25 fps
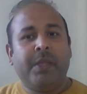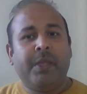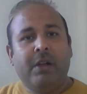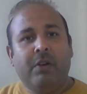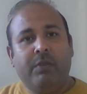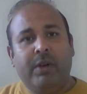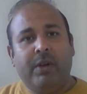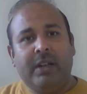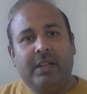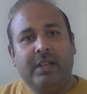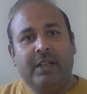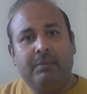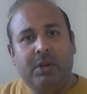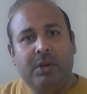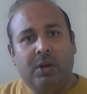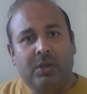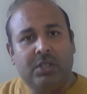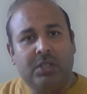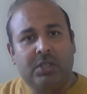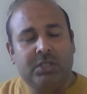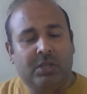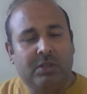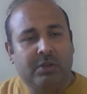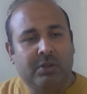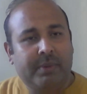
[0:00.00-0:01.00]
Welcome, Dr.
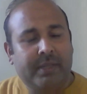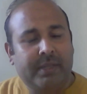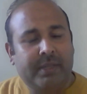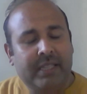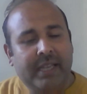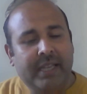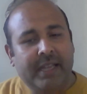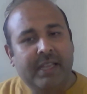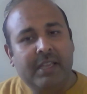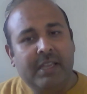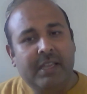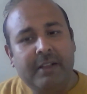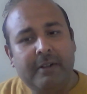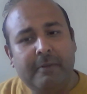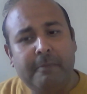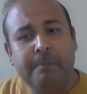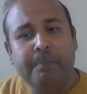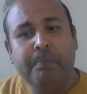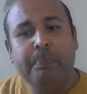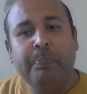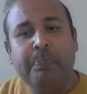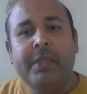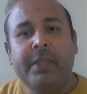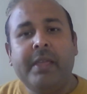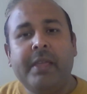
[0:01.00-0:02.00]
Chattopadhyay here.
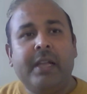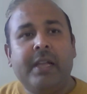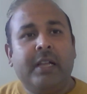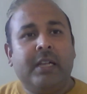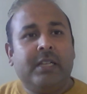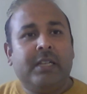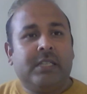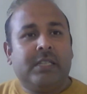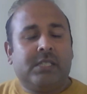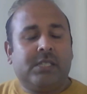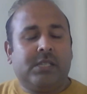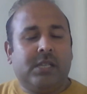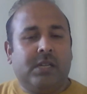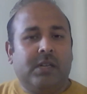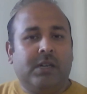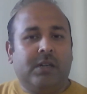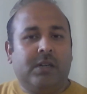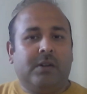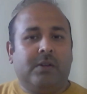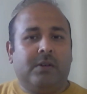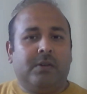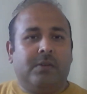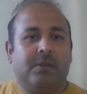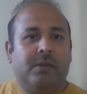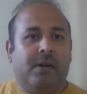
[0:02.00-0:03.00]

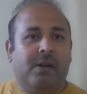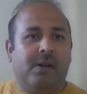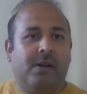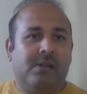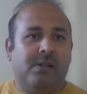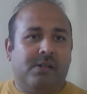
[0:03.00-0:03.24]
So